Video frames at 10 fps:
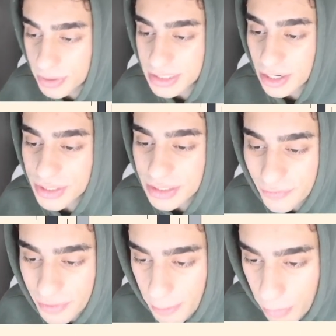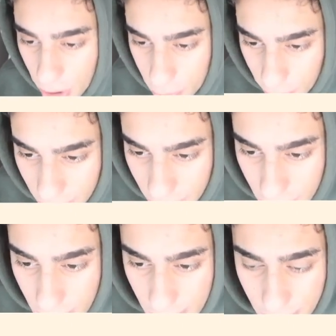You see how there's not even a bottom wick,
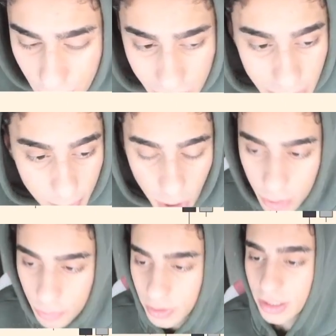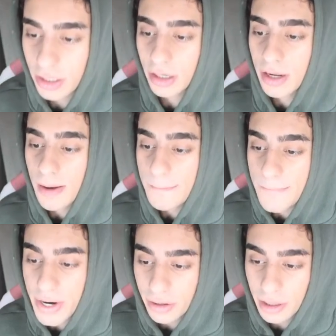barely a bottom wick here,
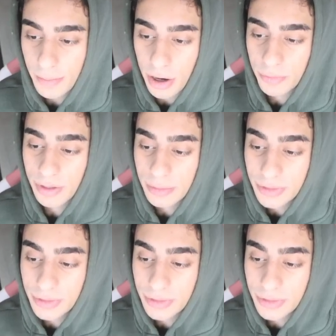barely a bottom wick here.